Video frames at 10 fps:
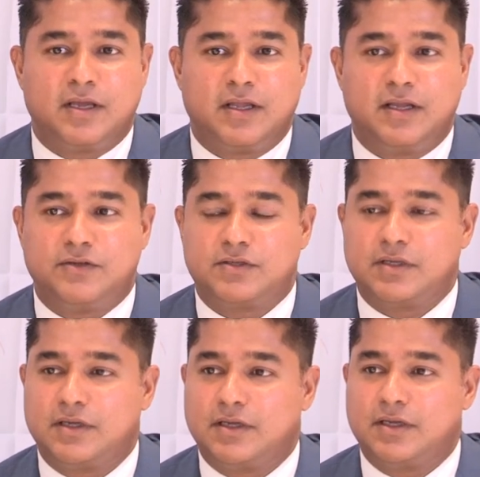It
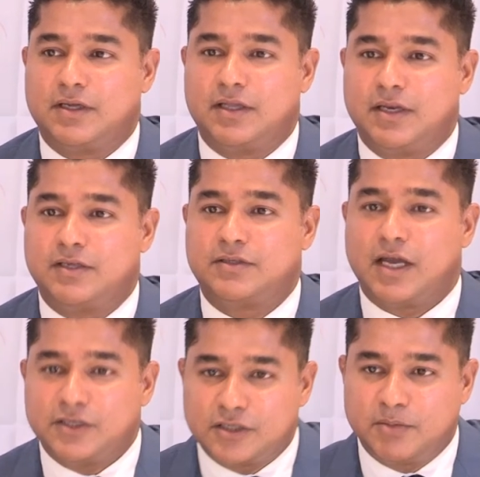is
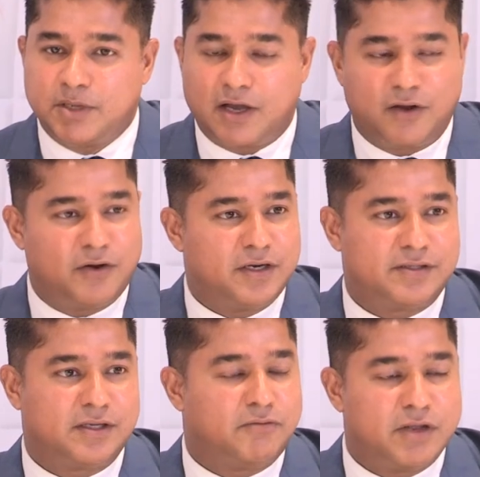nice to be honored.
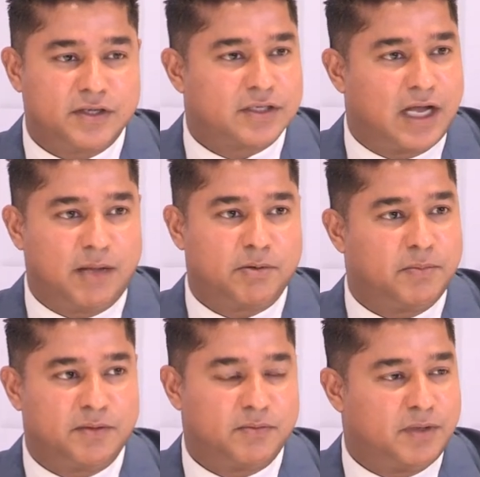It's the greatest
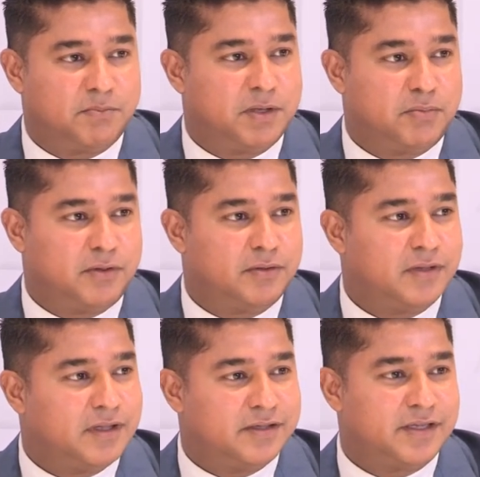compliment when
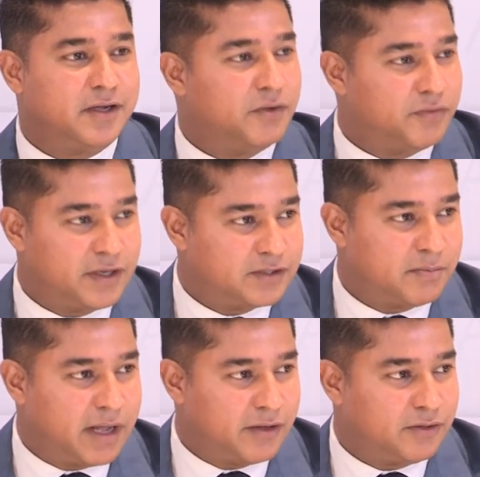people say good things
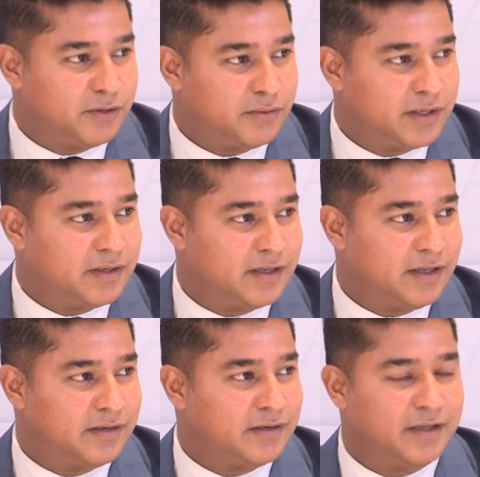about you
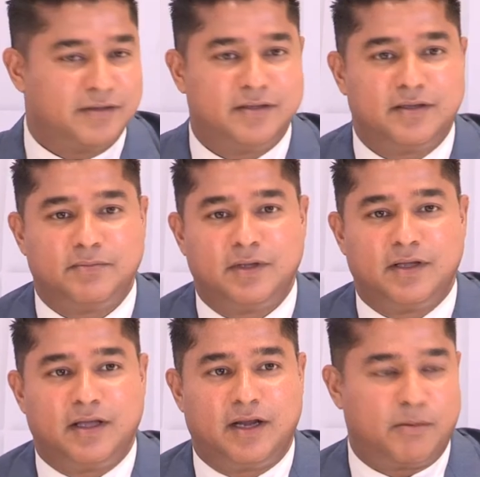and
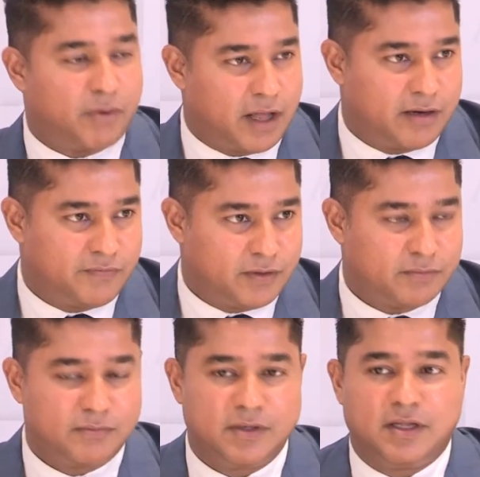are proud of you.
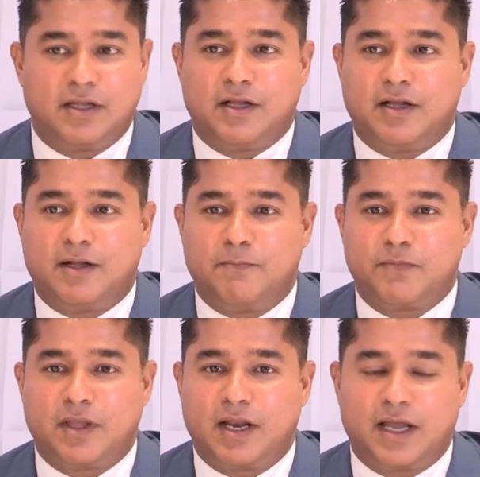
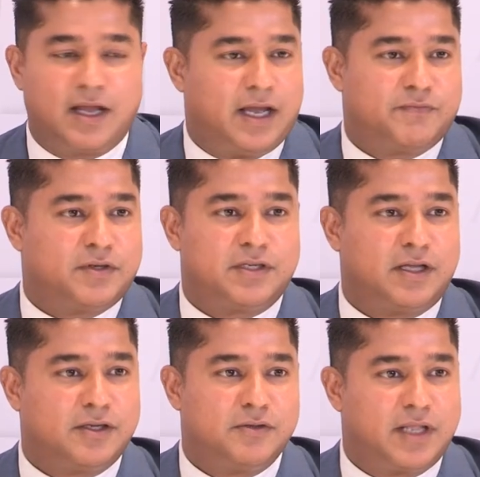And I have to
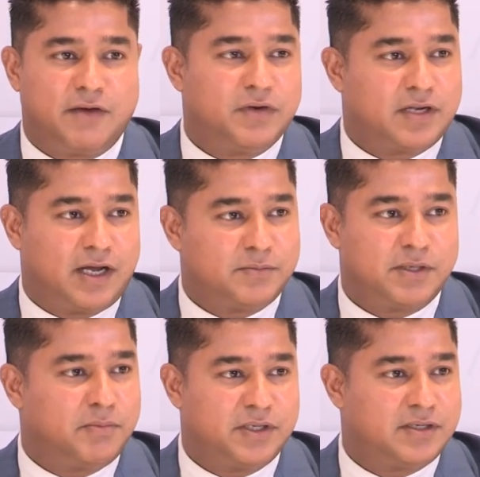tell you that every time
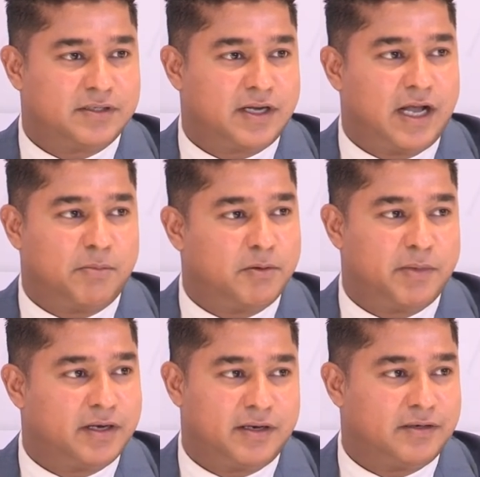somebody says a
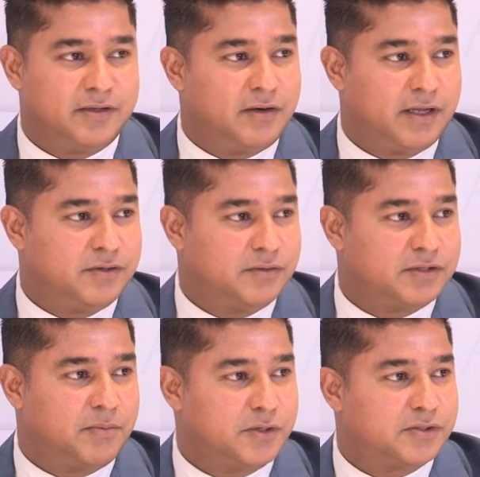compliment, I do
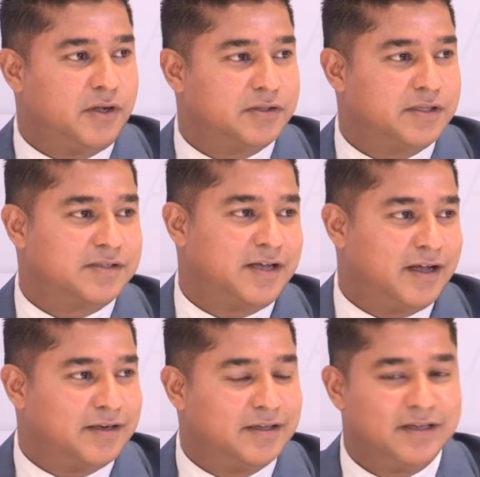somersaults
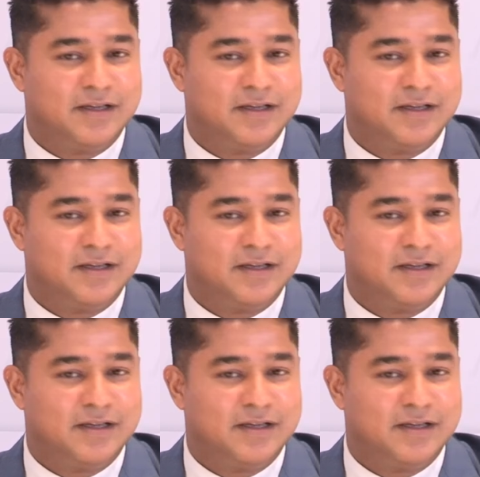inside.